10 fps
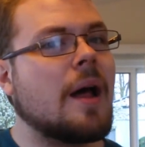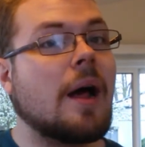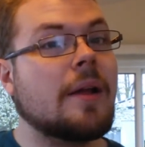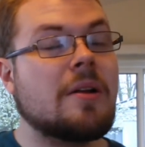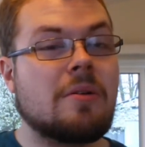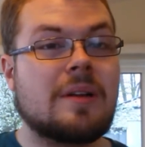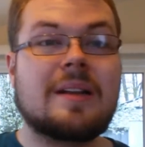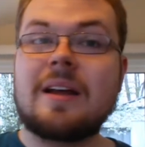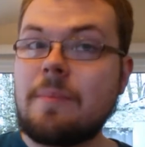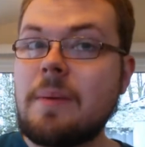I know a
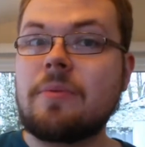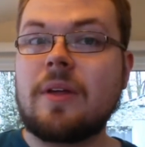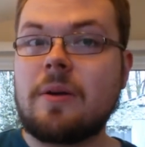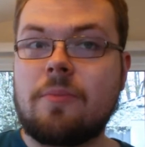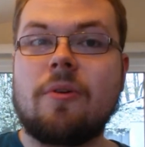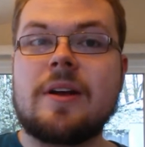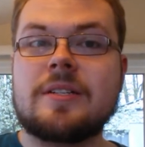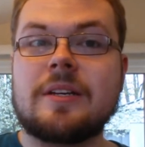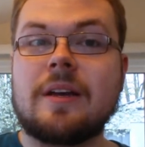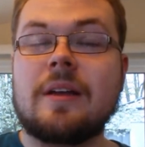lot of people that are
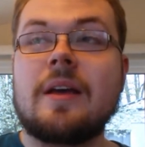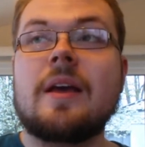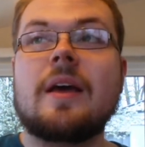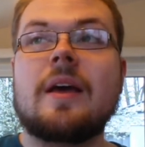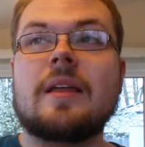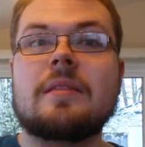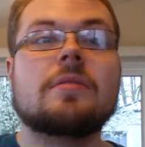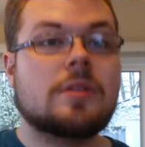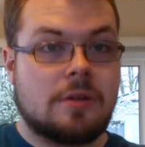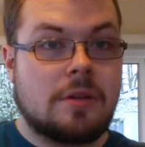praising it,
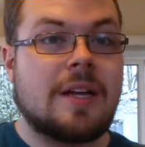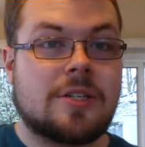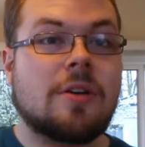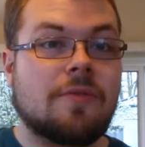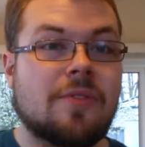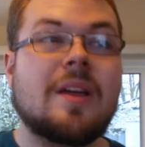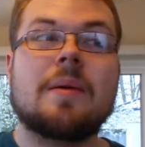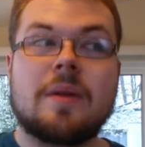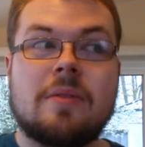and that's good for them.